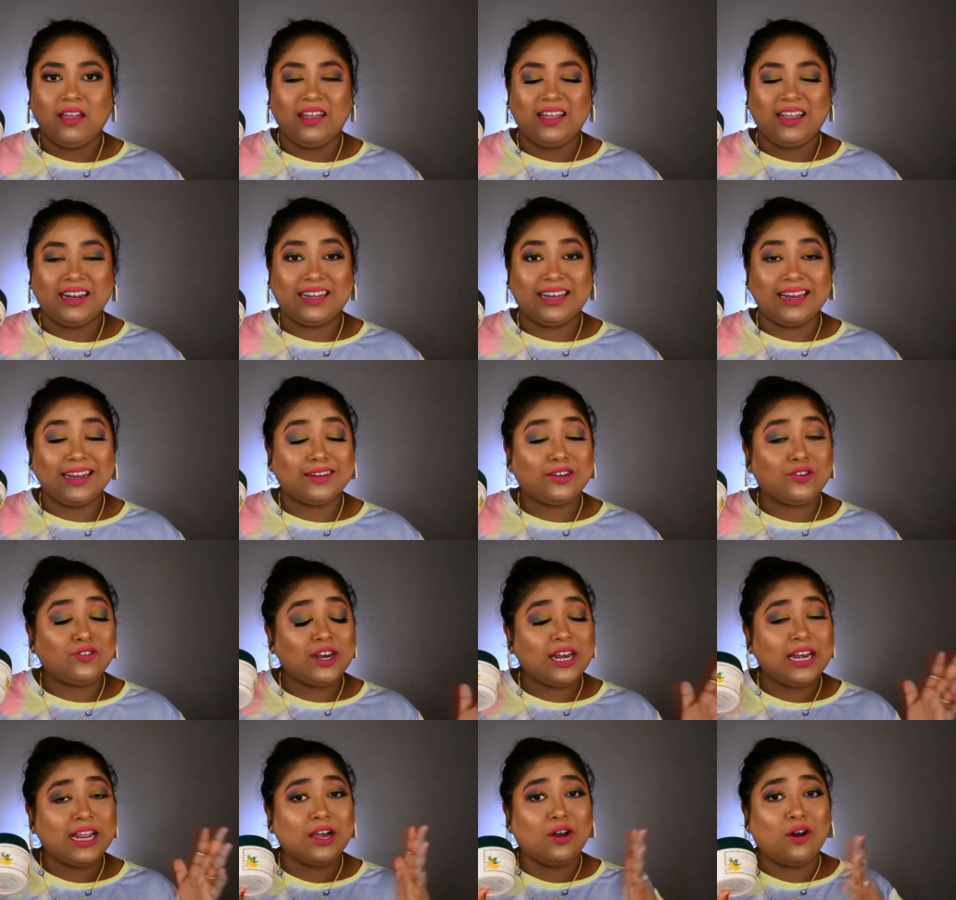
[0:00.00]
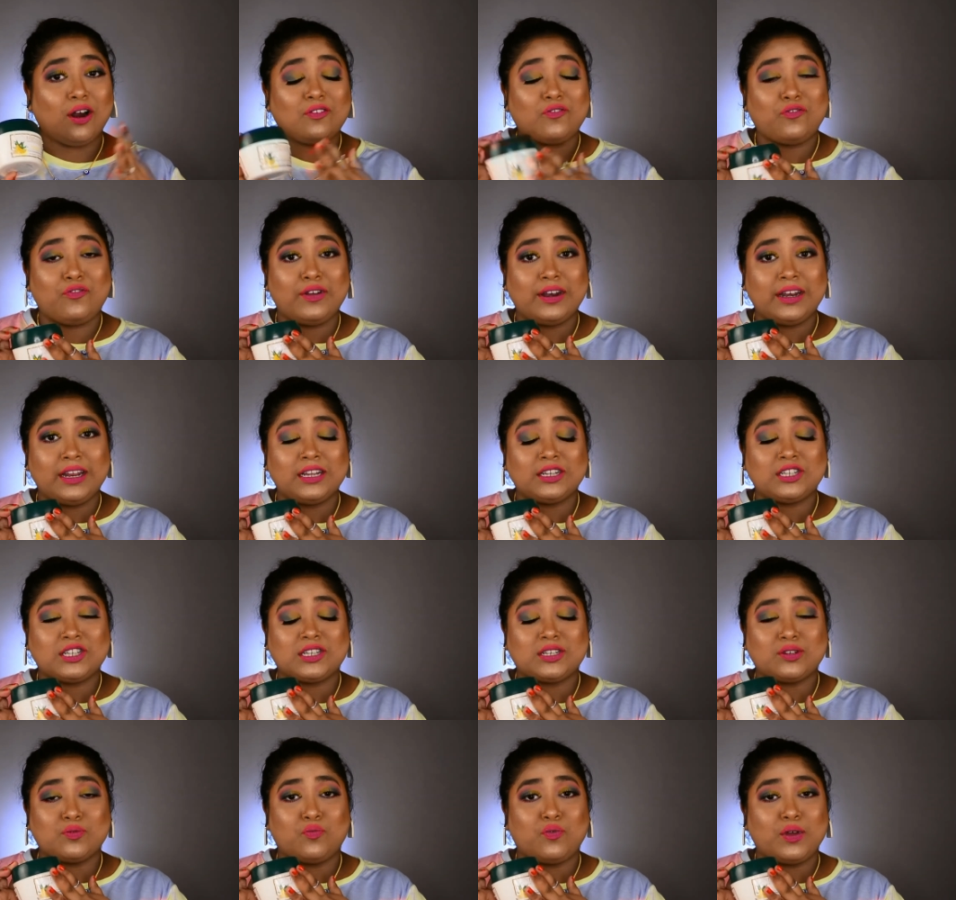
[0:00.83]
it literally got
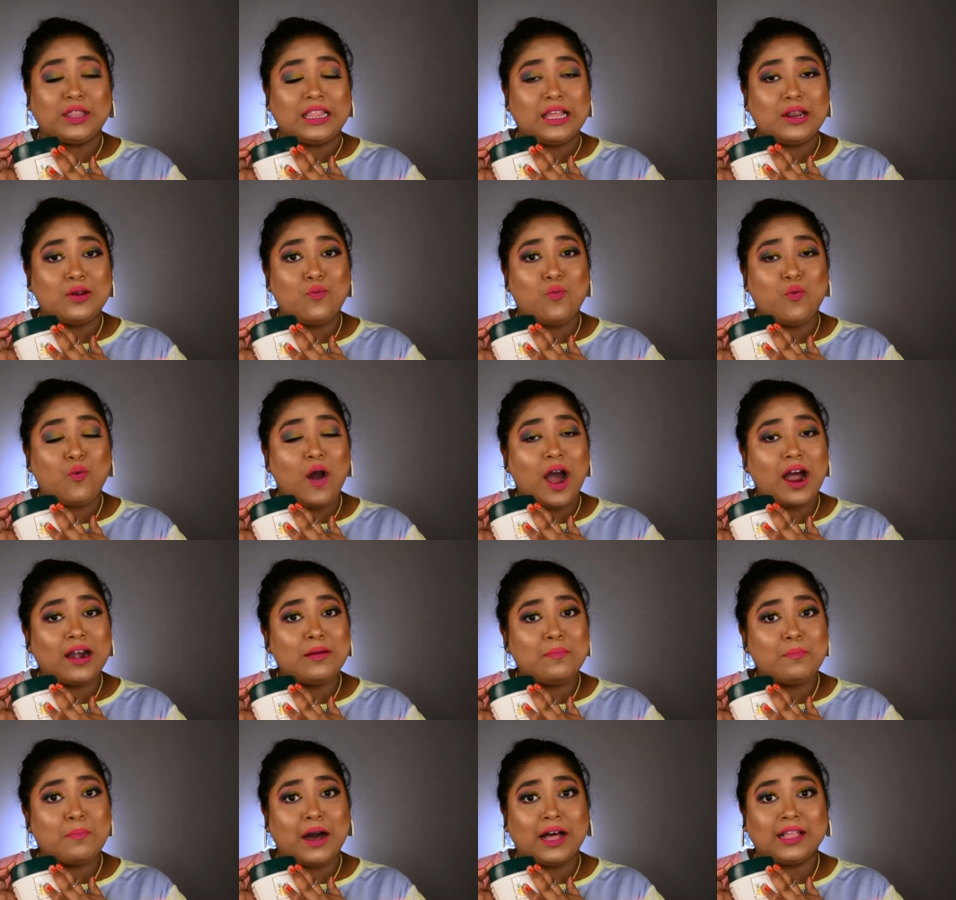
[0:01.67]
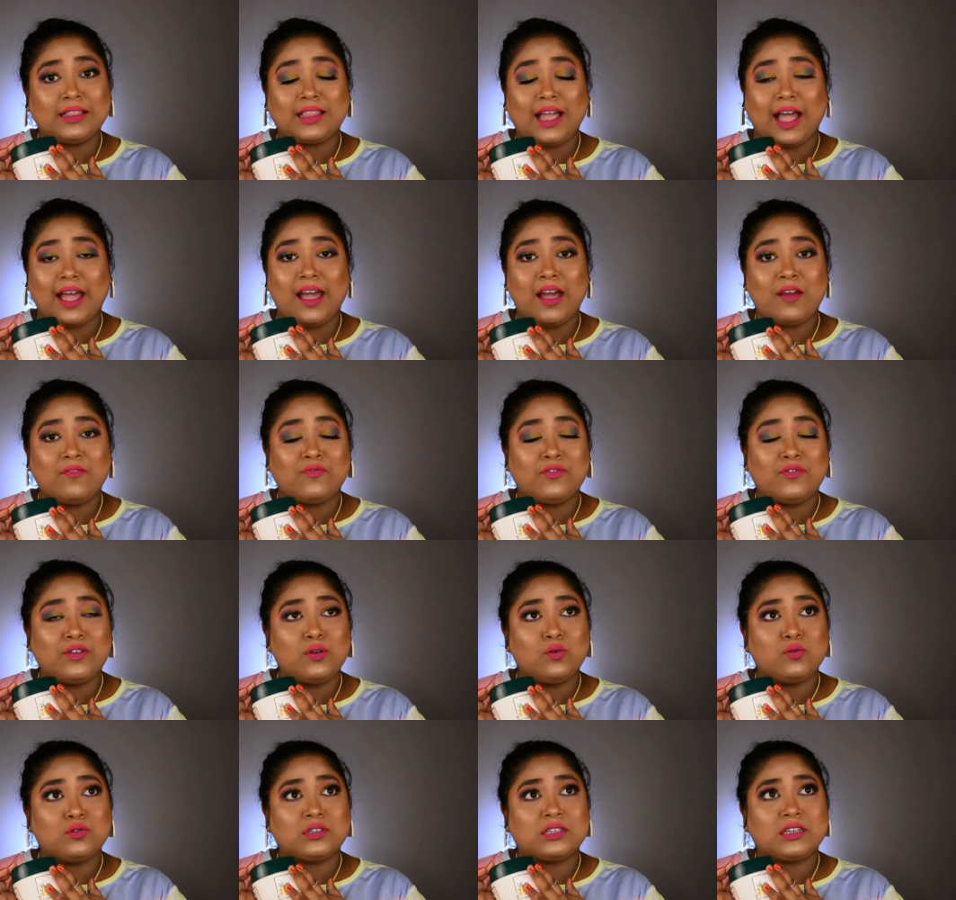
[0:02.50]
finished within one month. I have
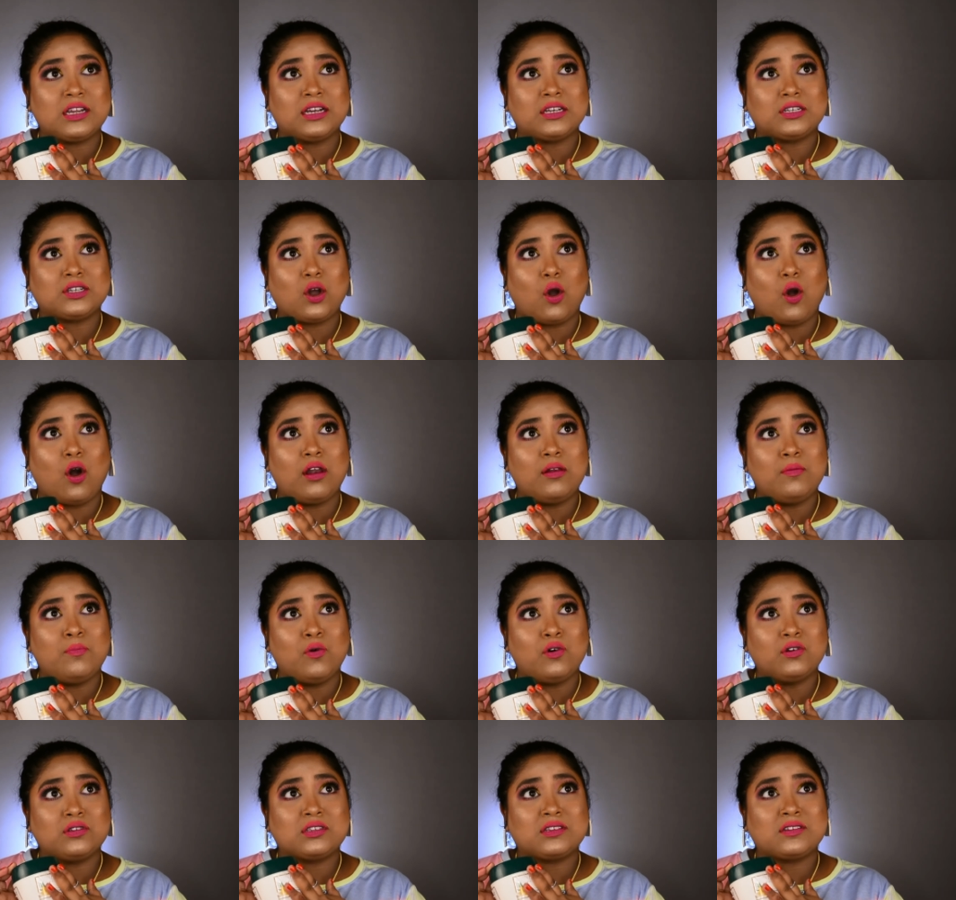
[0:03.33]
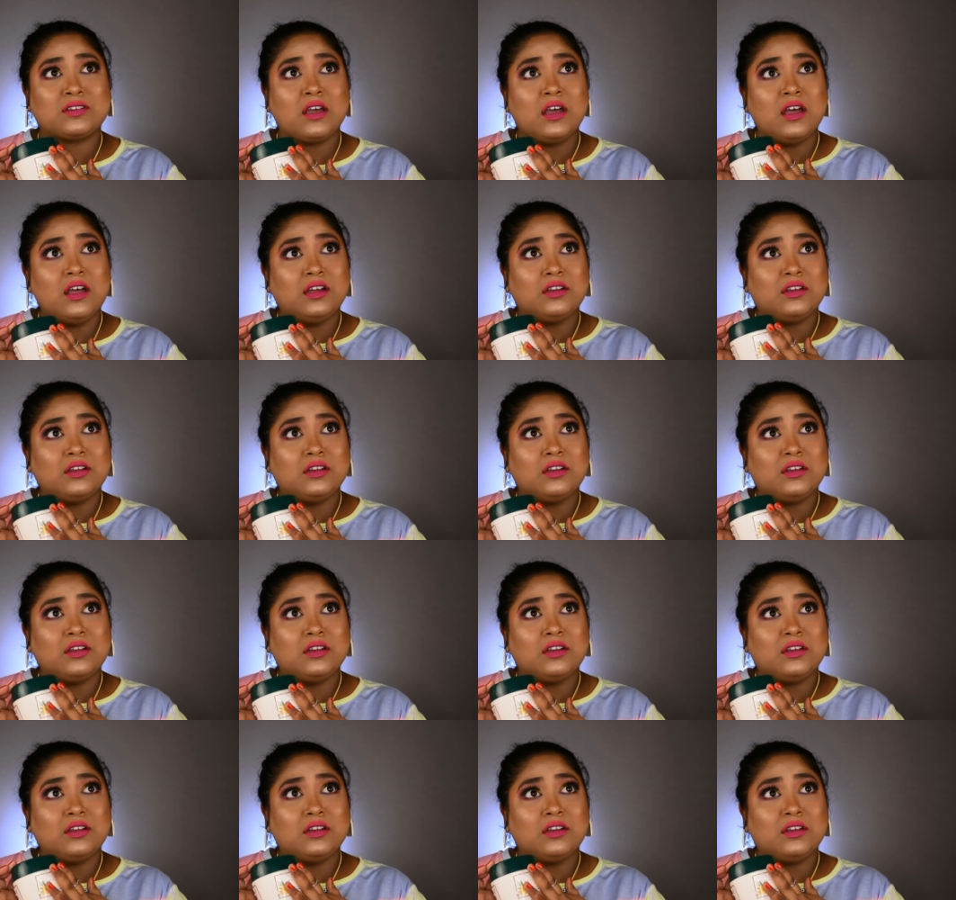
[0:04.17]
used it almost